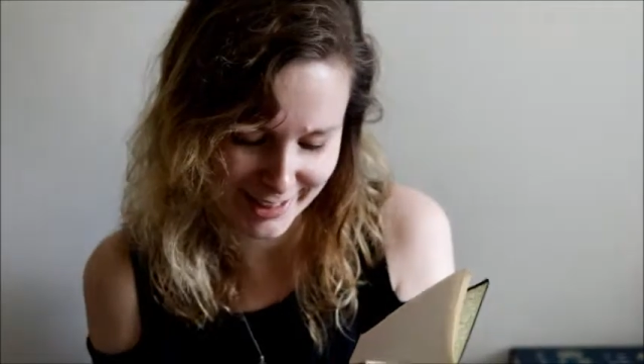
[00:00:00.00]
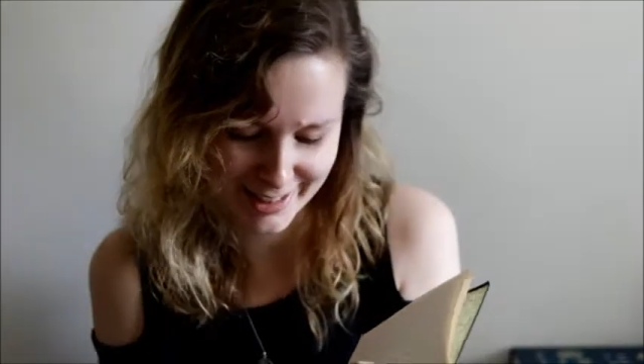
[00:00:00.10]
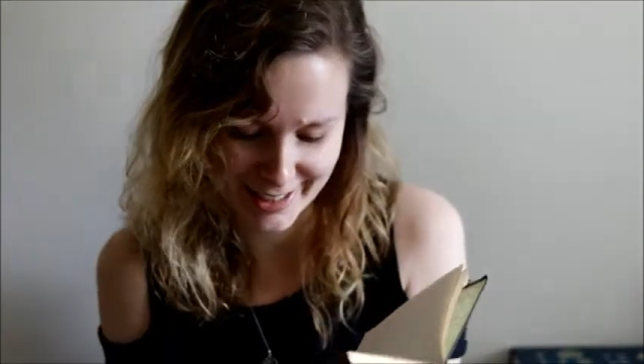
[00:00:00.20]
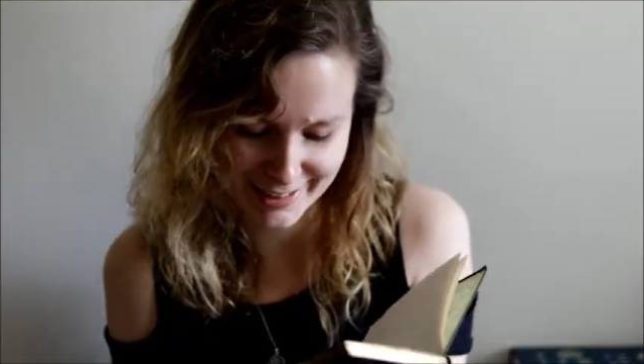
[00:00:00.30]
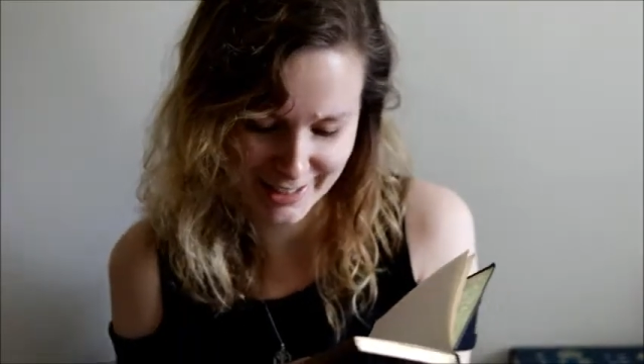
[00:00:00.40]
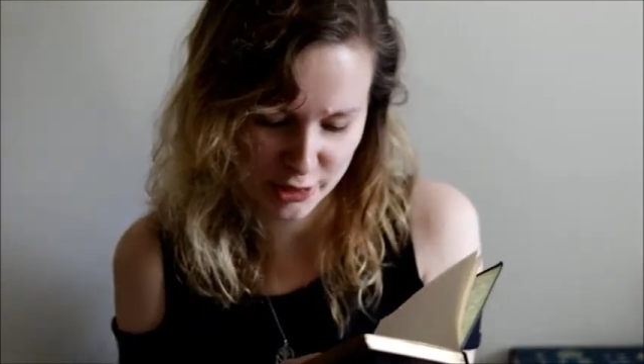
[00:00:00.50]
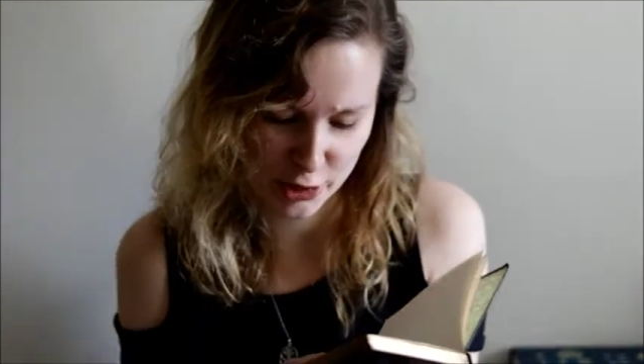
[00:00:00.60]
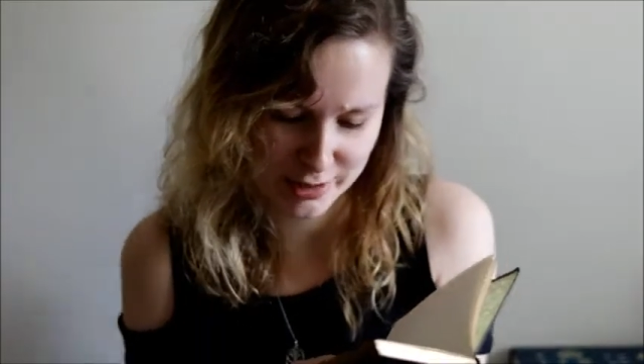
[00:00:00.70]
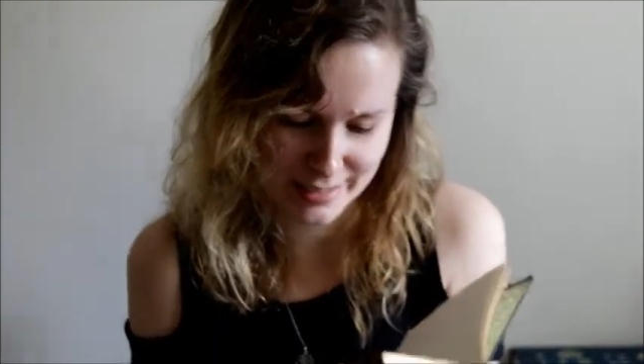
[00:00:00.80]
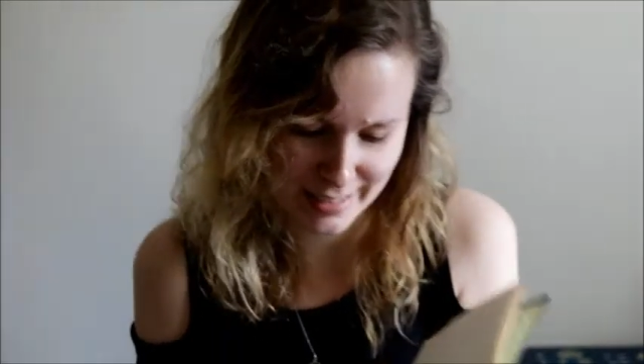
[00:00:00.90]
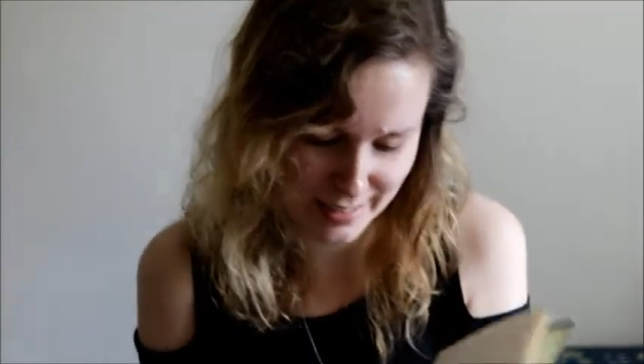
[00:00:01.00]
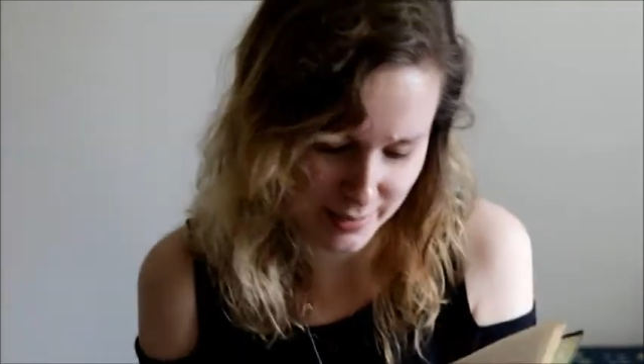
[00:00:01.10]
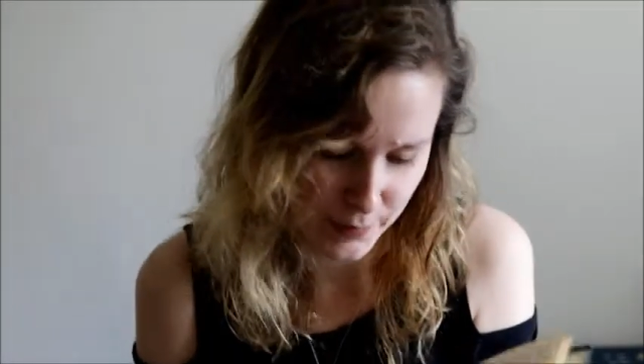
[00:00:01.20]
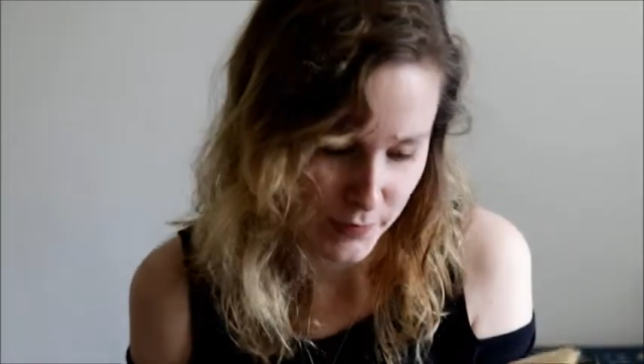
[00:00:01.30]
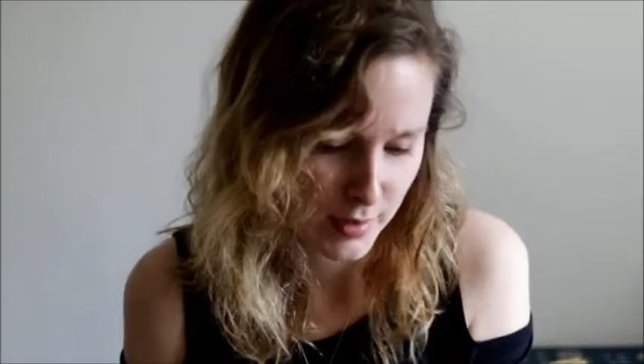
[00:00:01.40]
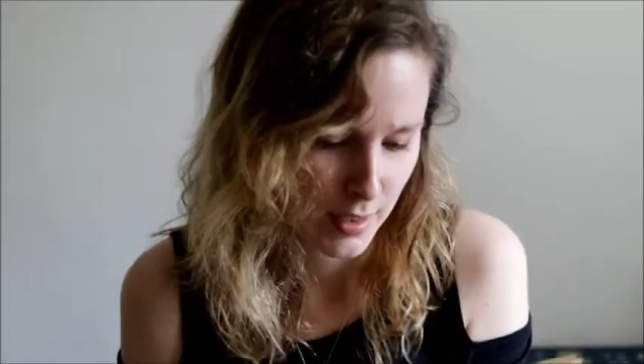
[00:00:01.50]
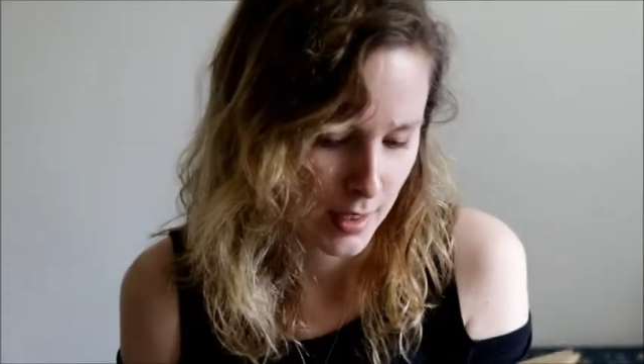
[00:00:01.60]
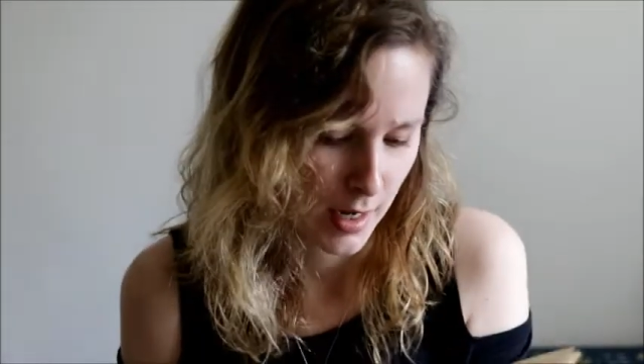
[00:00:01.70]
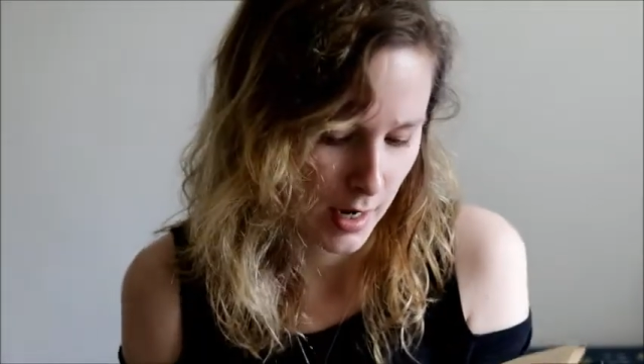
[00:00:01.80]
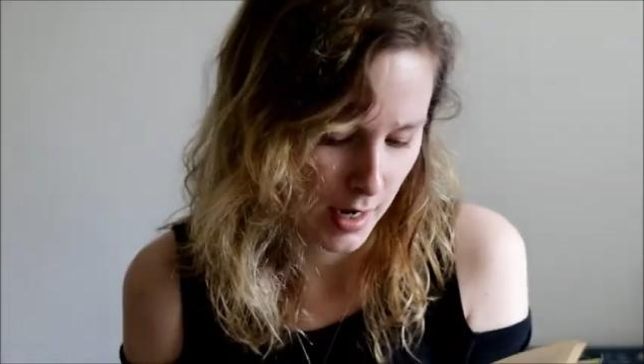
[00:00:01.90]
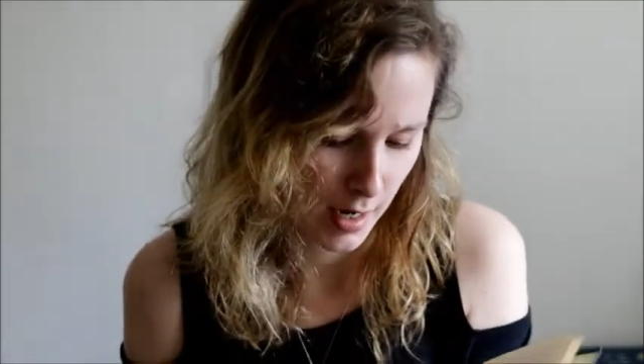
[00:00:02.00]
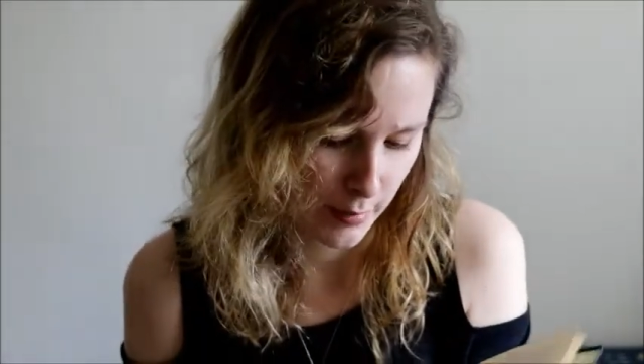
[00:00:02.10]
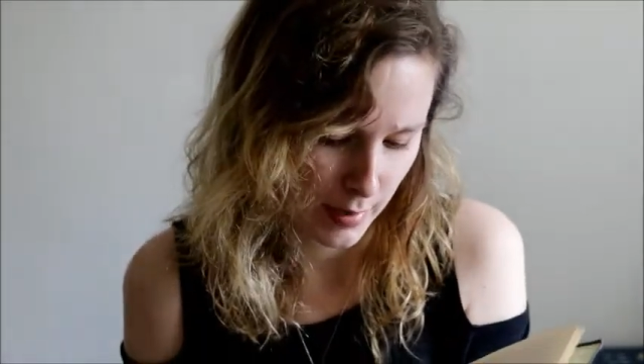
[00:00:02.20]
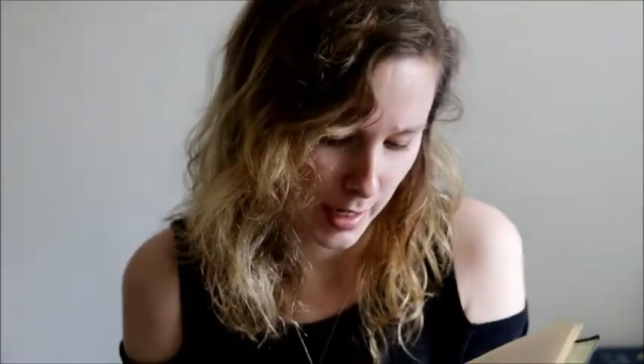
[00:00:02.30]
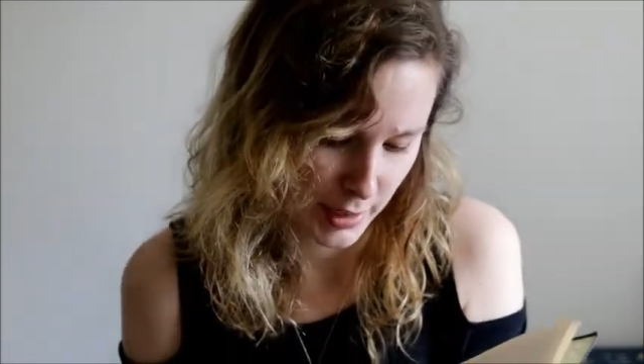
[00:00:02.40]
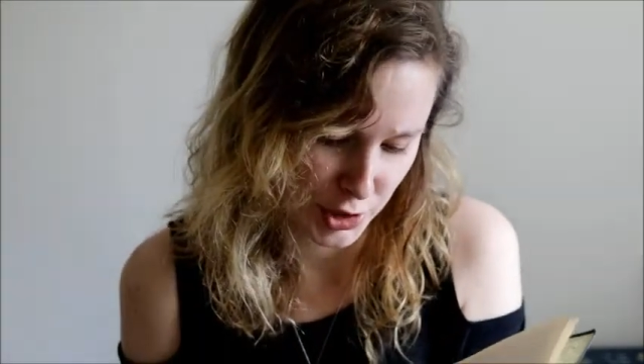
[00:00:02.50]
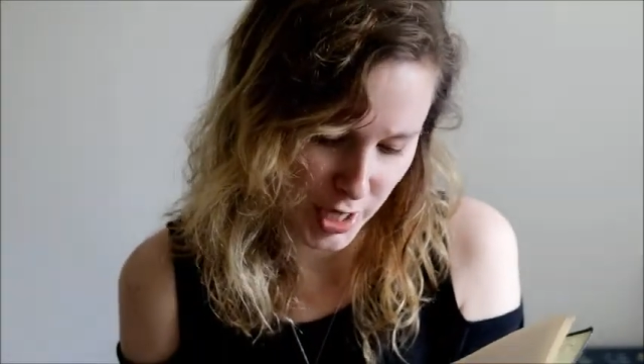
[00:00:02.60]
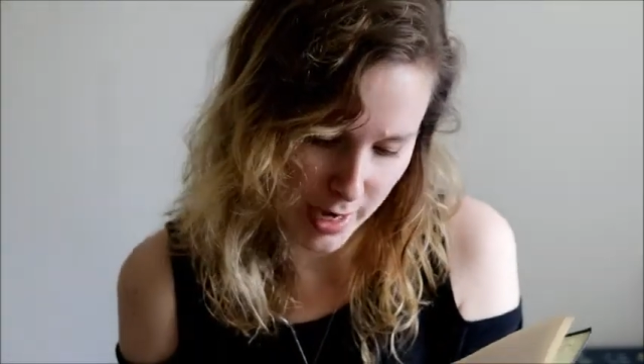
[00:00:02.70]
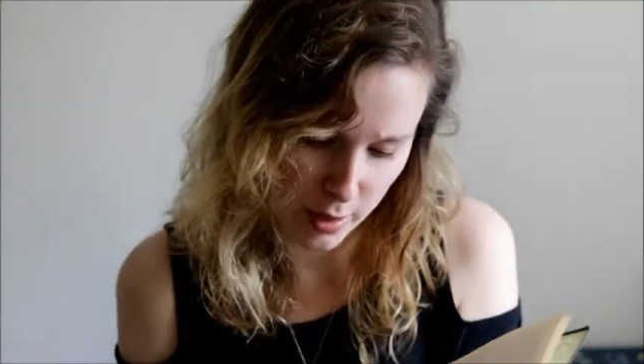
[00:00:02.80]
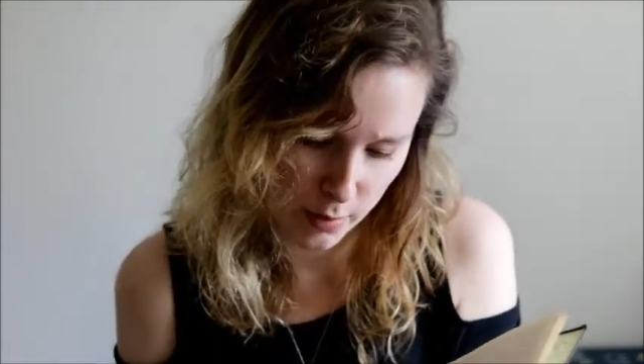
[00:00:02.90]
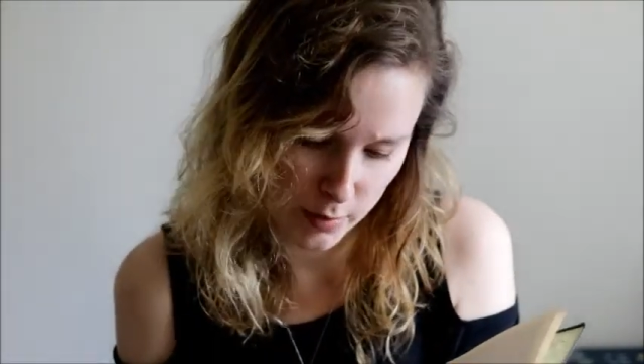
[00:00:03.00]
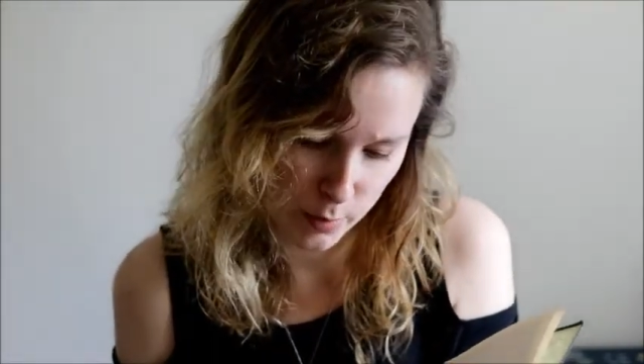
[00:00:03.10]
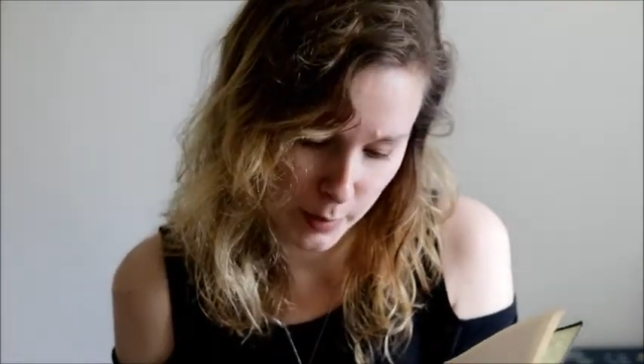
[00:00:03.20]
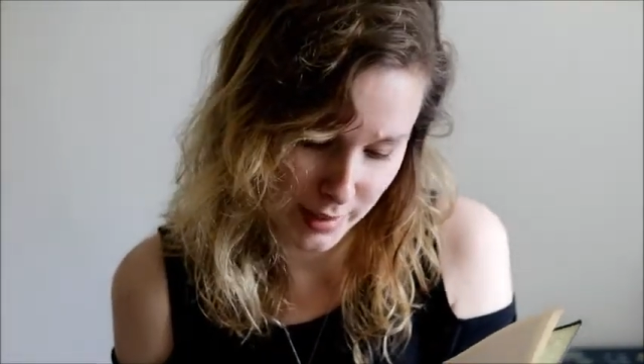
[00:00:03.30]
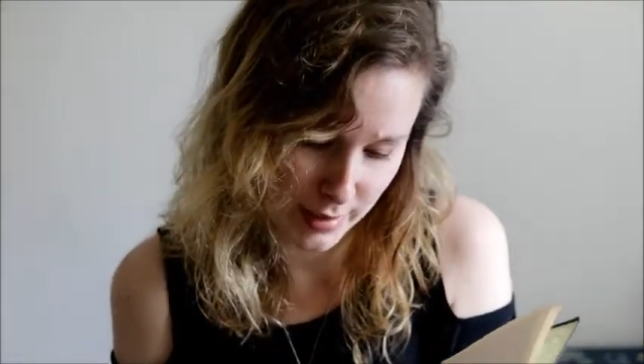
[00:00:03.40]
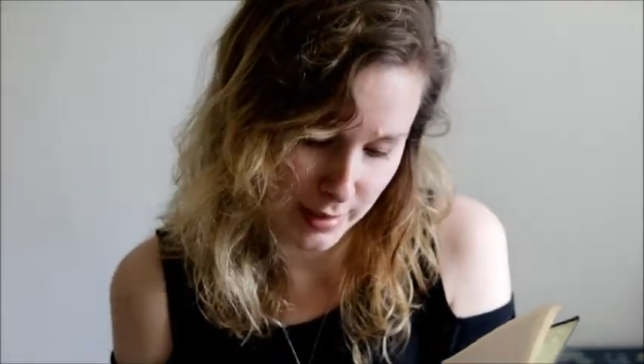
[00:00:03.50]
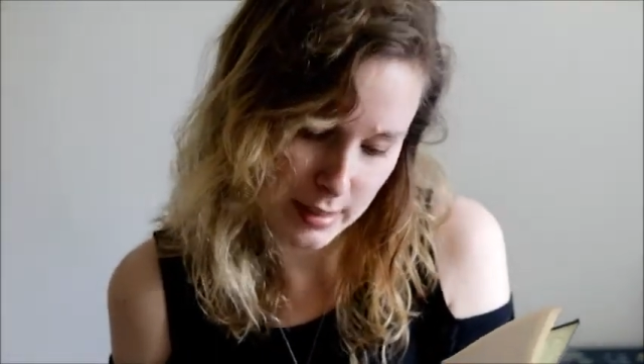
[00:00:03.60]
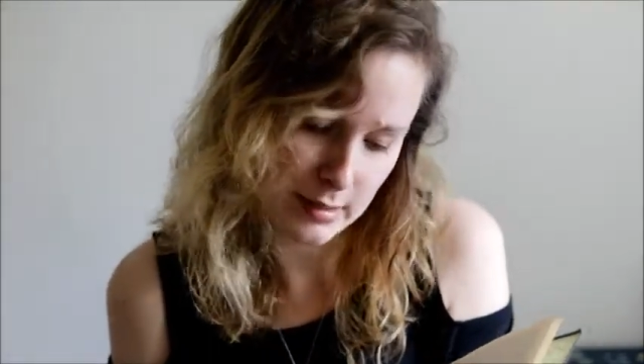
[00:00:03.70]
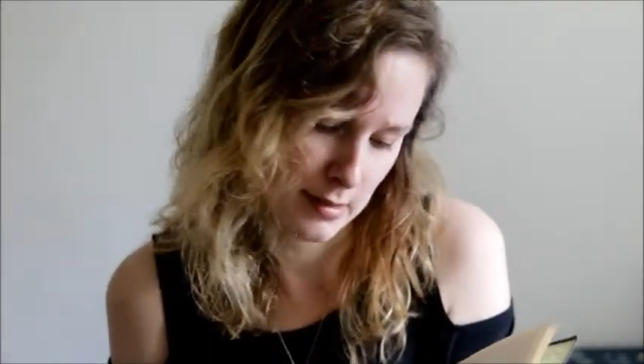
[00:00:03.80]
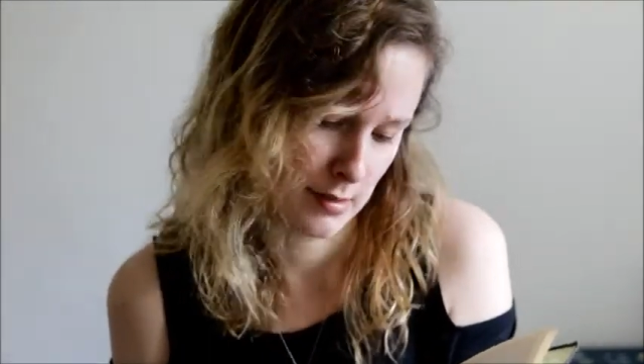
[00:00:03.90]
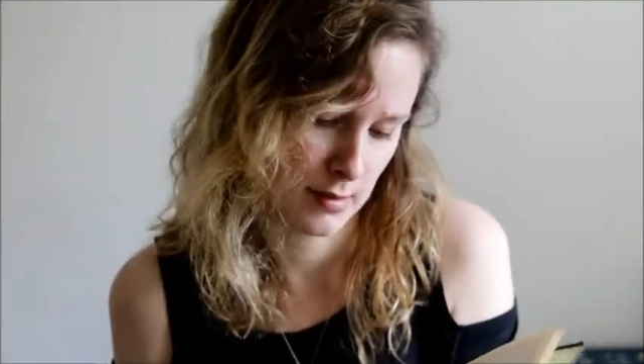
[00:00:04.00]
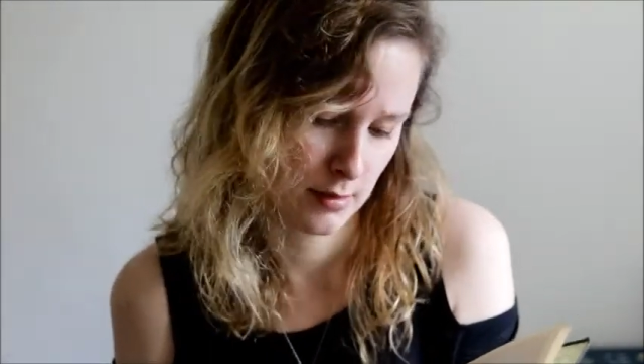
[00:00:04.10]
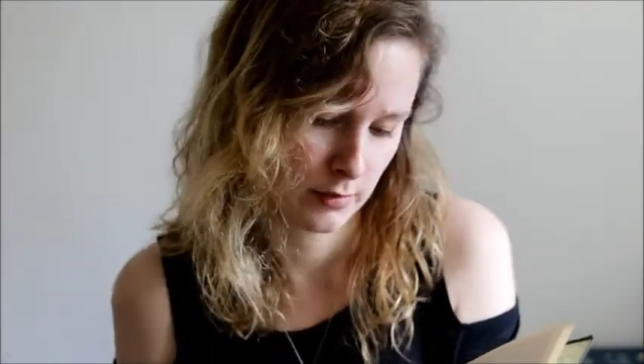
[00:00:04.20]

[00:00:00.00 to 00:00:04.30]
in 1913 by Chatto and Windus.